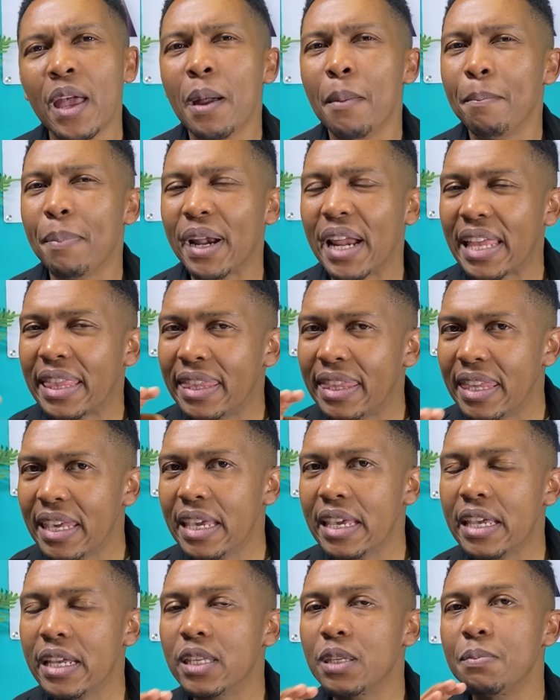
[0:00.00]
but I
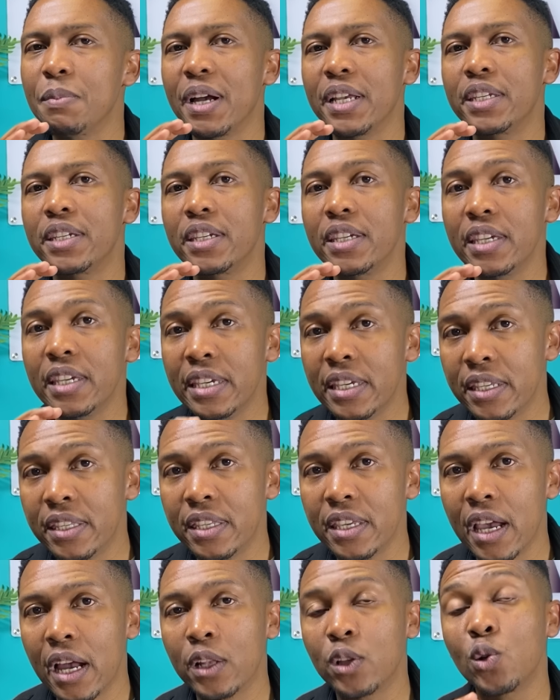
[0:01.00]
think it's much
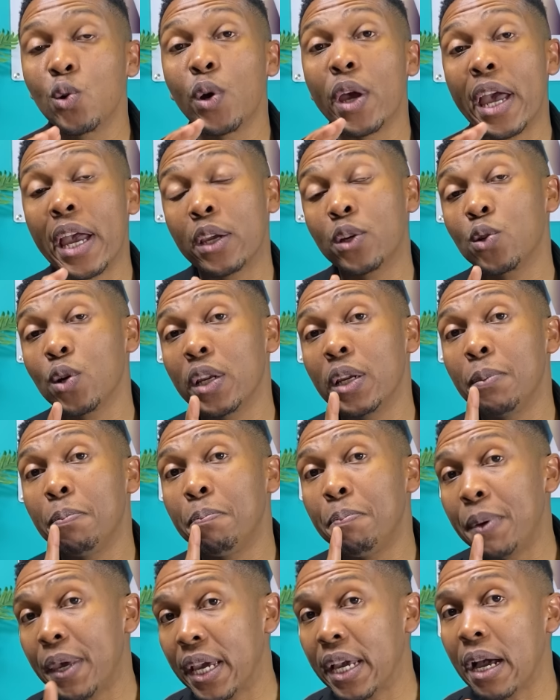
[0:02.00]
easier to actually
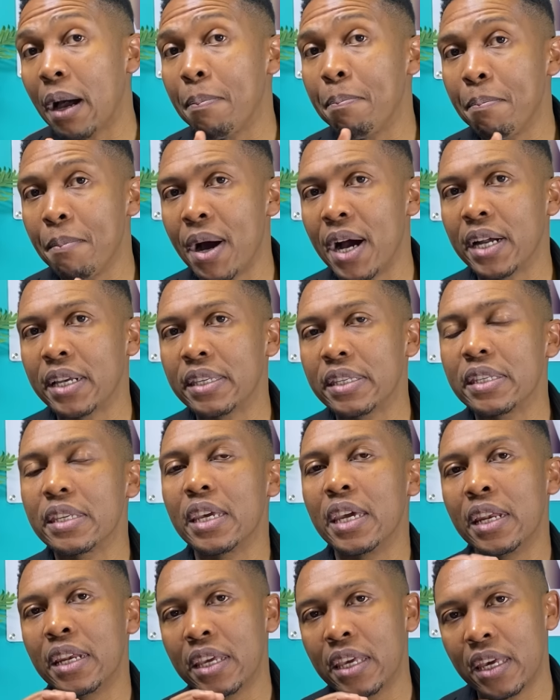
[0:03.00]
pick up marks
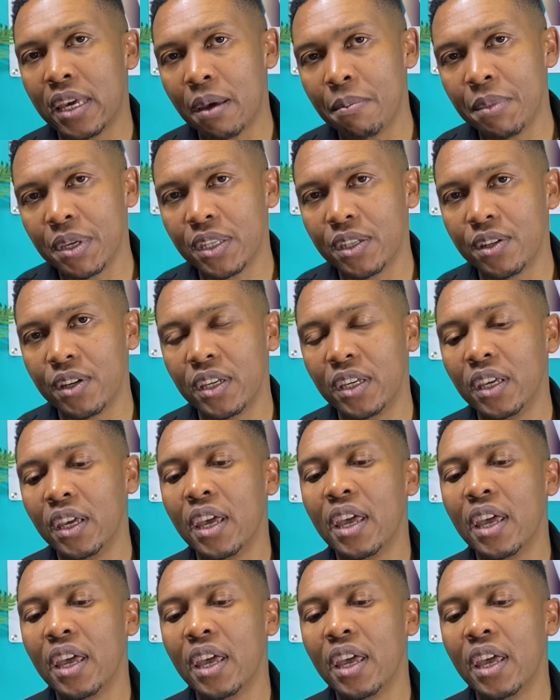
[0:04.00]
in chemistry